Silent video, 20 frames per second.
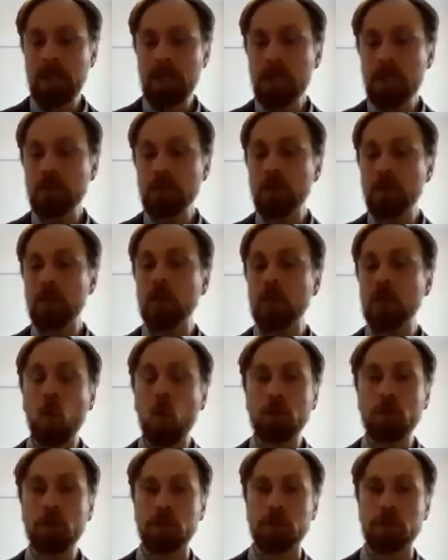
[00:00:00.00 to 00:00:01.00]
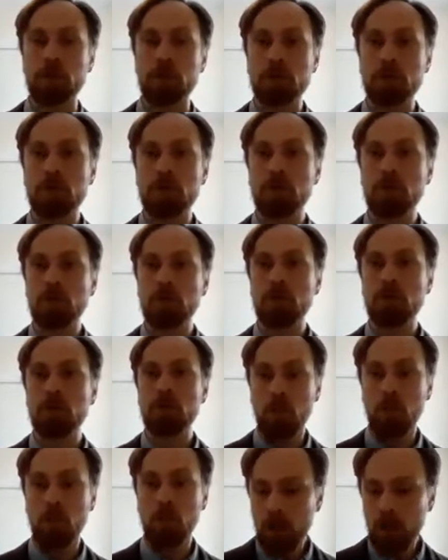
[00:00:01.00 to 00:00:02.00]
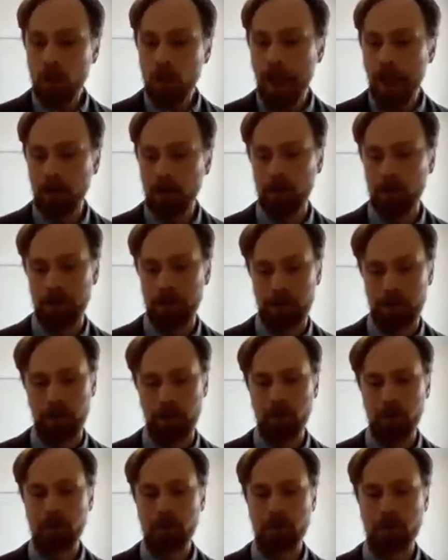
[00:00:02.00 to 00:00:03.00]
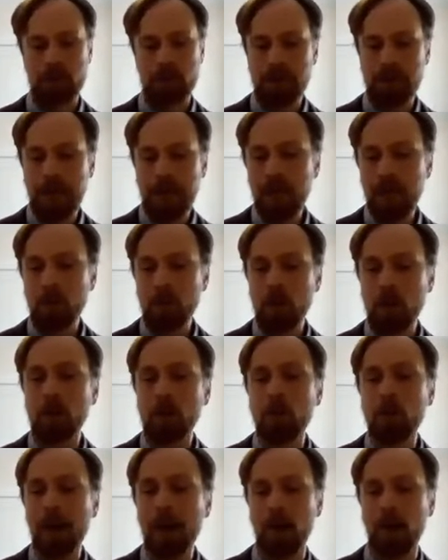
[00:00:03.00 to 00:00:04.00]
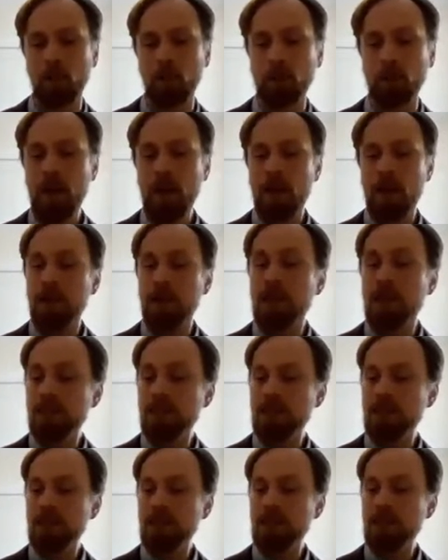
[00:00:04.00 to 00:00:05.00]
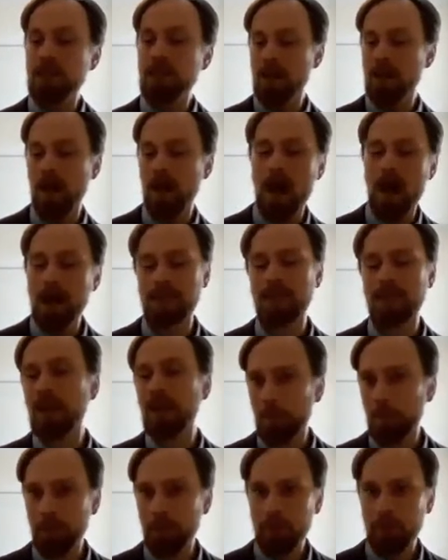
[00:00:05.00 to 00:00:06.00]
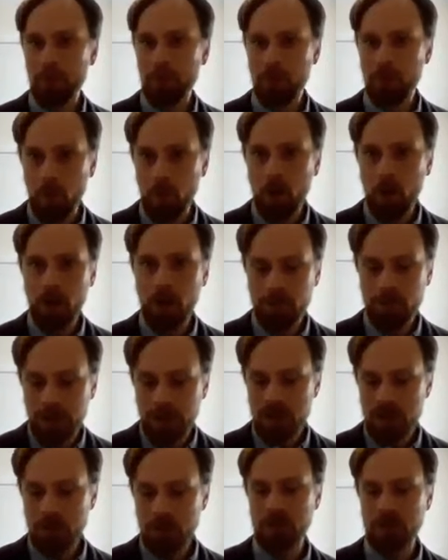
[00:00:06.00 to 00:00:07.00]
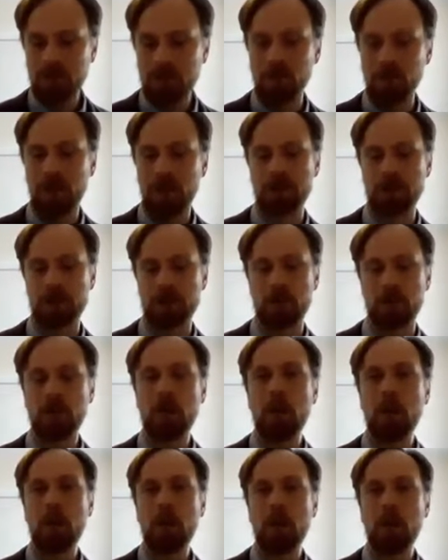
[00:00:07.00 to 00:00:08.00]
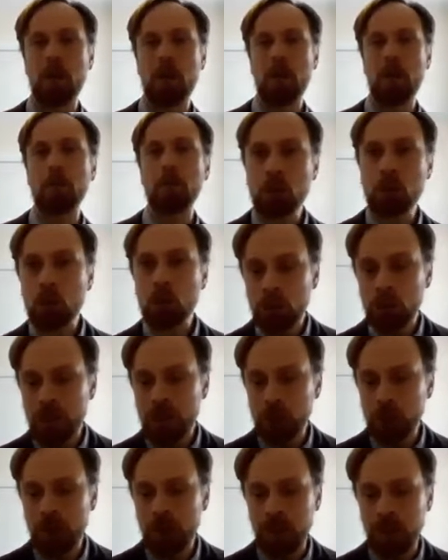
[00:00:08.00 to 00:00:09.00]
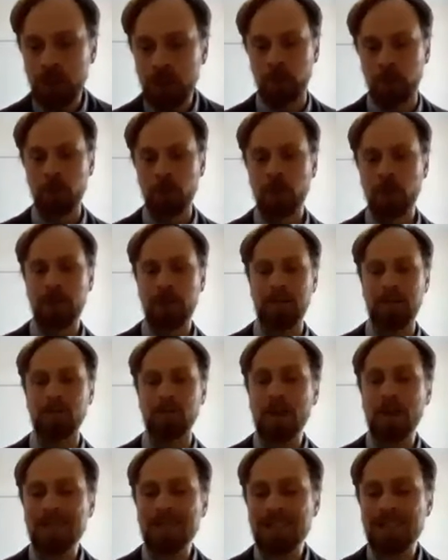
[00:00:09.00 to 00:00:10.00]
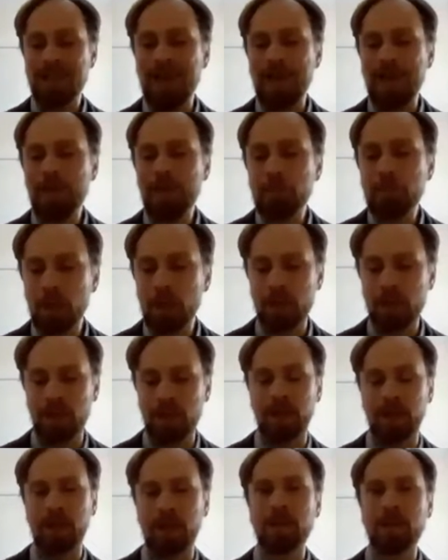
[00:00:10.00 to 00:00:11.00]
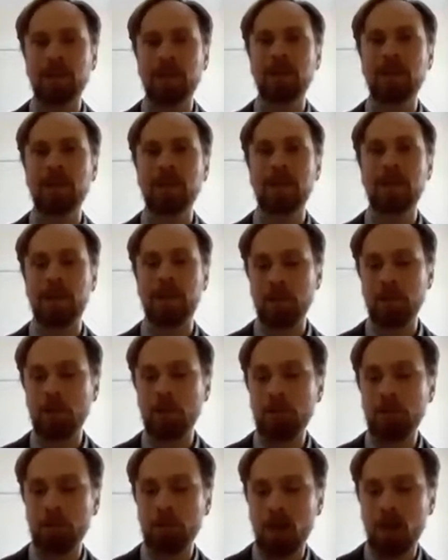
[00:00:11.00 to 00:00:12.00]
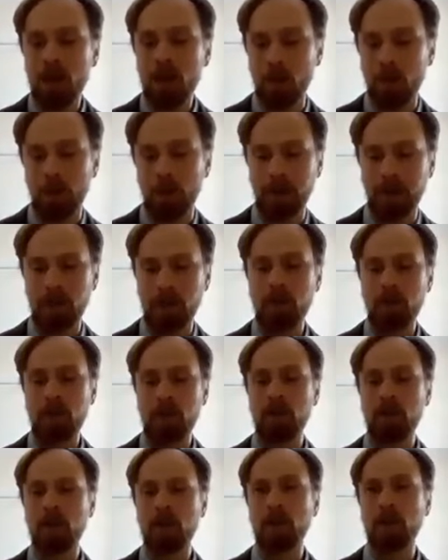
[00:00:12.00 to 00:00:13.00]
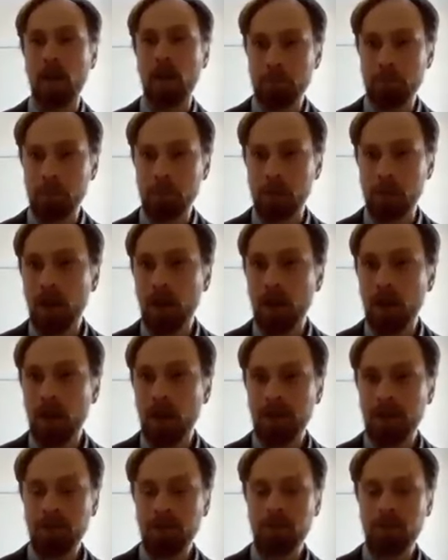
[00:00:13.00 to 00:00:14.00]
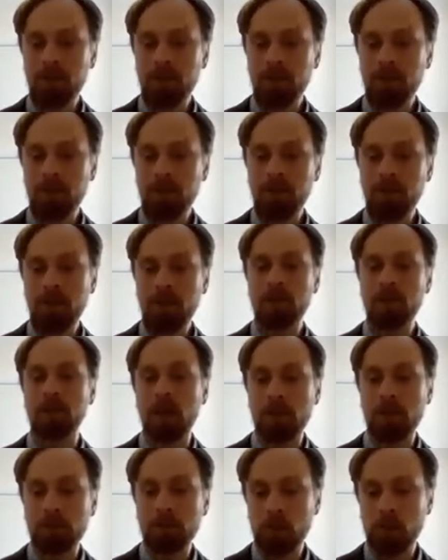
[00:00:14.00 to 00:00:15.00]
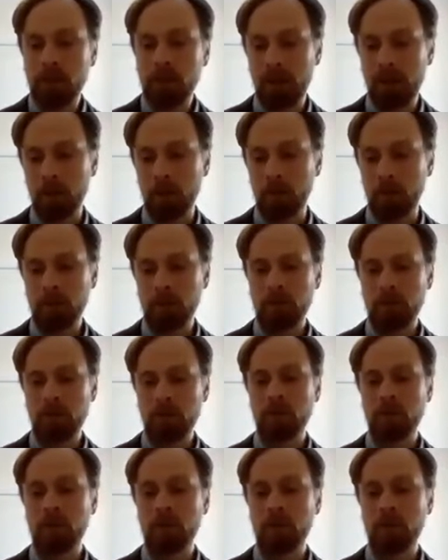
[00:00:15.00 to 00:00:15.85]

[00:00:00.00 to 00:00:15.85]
These are the orders from our battle leader to stand our ground. This is the hot tip from our investment advisor. Put your treasure here. Invest everything in the following. Love your God, love your neighbor.